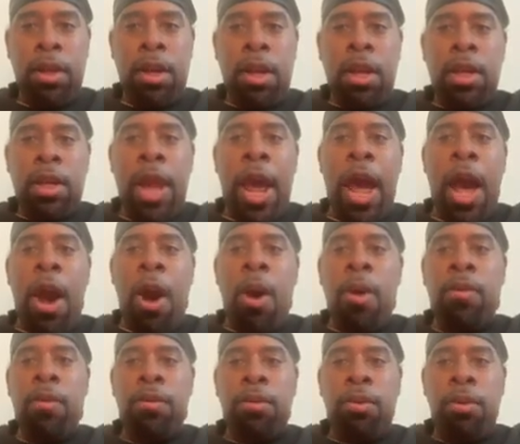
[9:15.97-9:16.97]

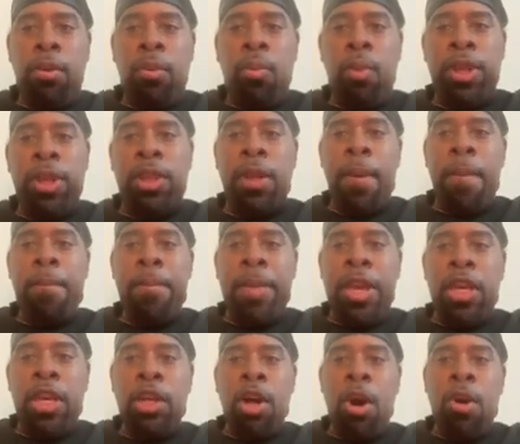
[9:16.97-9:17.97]
Now, with the
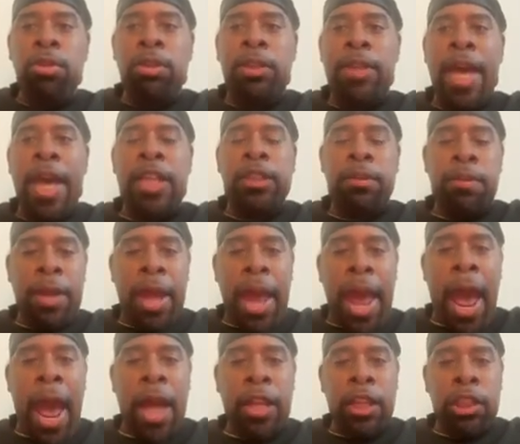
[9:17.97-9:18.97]
Mingo Desmond
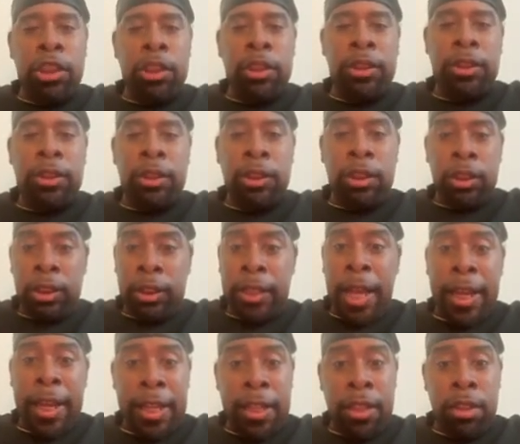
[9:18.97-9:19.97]
Allen's
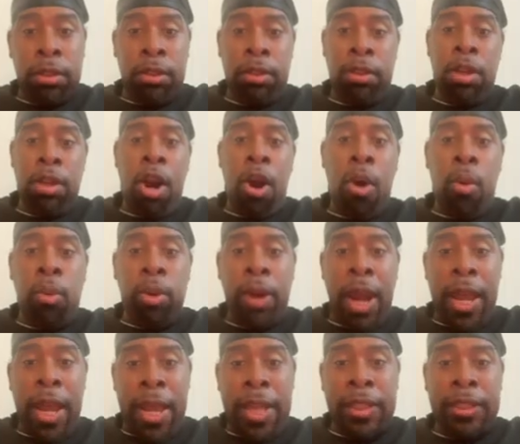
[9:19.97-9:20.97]
second,
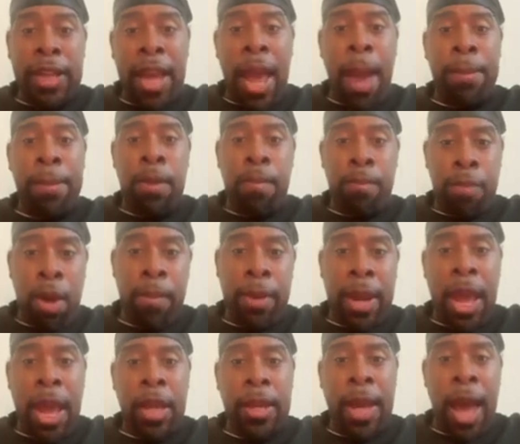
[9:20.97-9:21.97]
that incident happened in
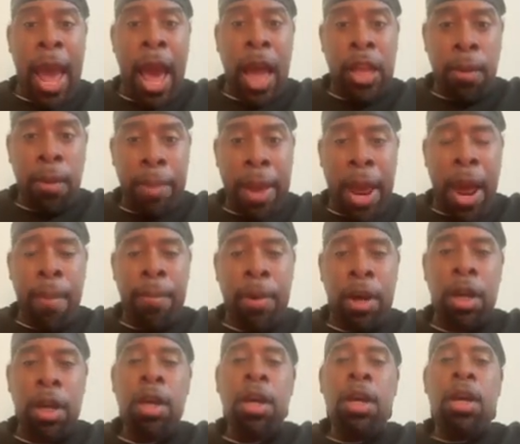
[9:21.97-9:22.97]
Birmingham,
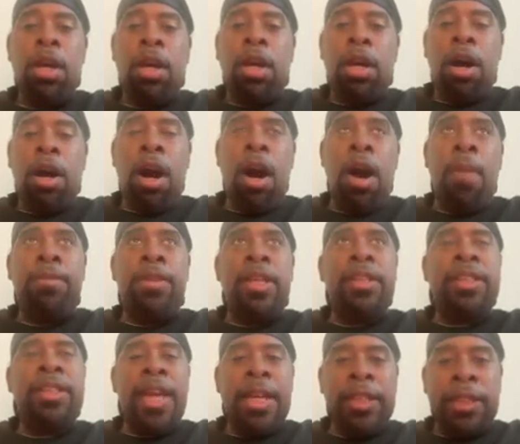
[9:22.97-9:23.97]
Alabama.
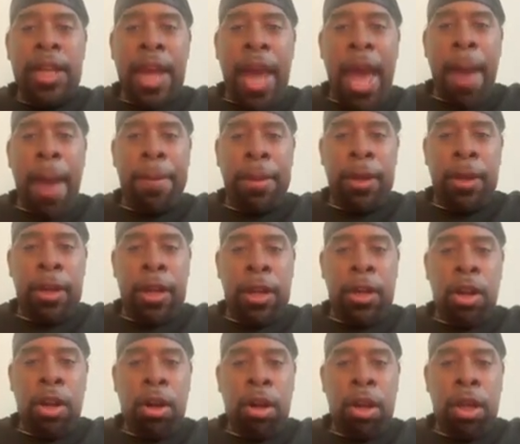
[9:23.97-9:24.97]
This incident happened
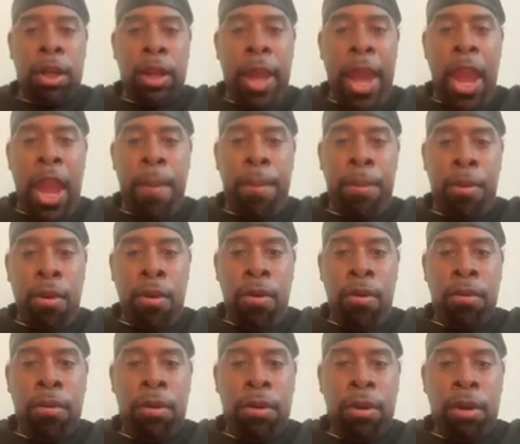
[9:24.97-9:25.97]
in
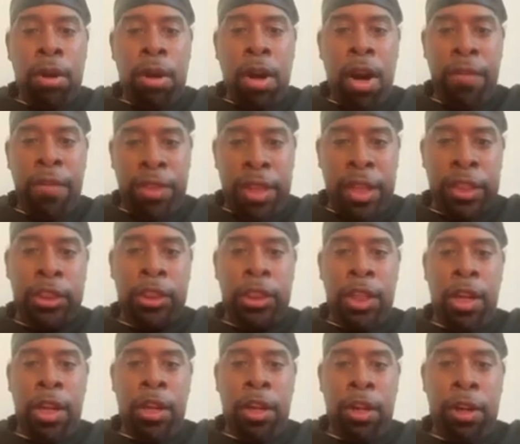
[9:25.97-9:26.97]
April of this
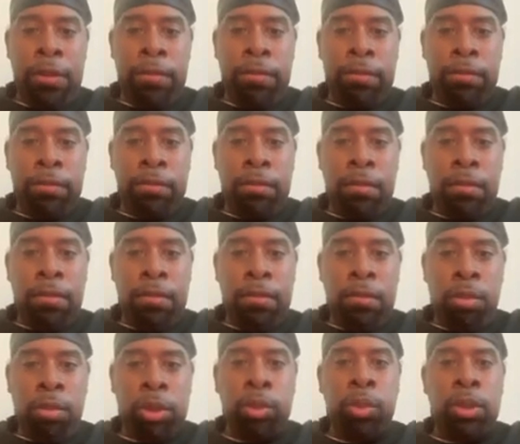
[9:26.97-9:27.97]
year,
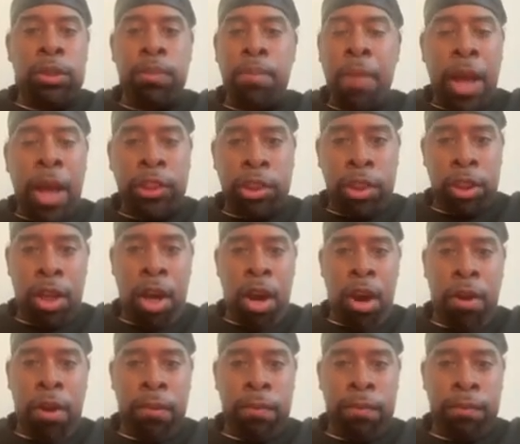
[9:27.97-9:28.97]
which was months
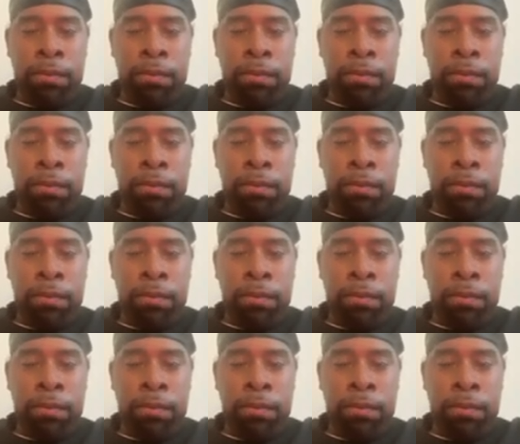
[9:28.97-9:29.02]
ago.